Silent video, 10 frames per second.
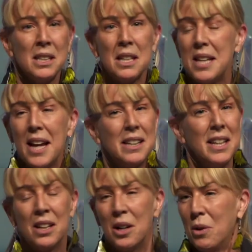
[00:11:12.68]
The second
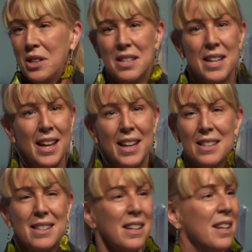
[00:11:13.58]
thing I want to say
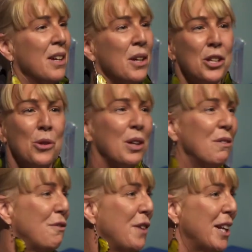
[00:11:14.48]
is, you can
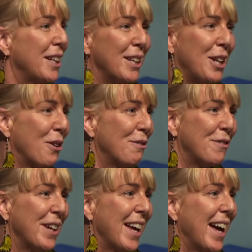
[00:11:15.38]
feel
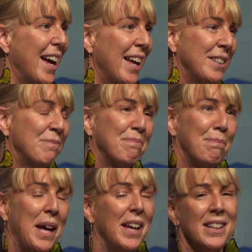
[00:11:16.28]
love and
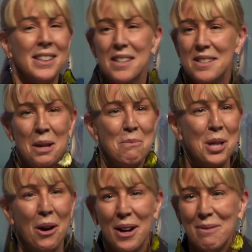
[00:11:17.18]
pain at the same
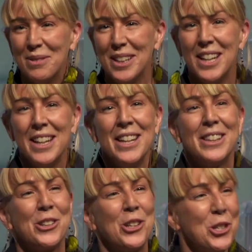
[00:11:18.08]
time.
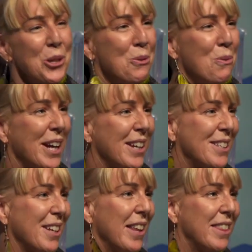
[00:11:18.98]
They're the two
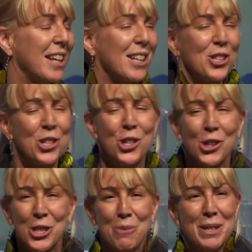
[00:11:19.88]
wings. I think it's the
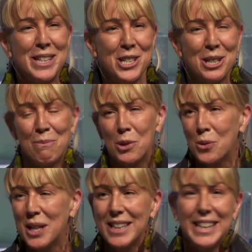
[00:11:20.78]
juxtaposition
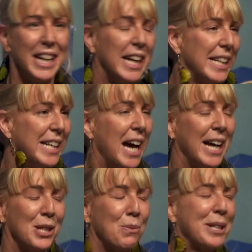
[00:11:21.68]
between the yin and the
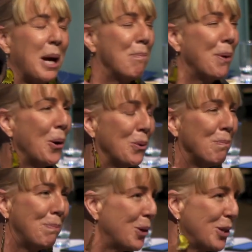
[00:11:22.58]
yang is where that
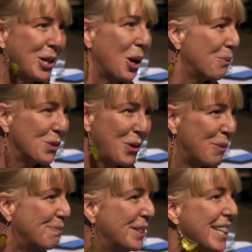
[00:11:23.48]
potent beauty comes from.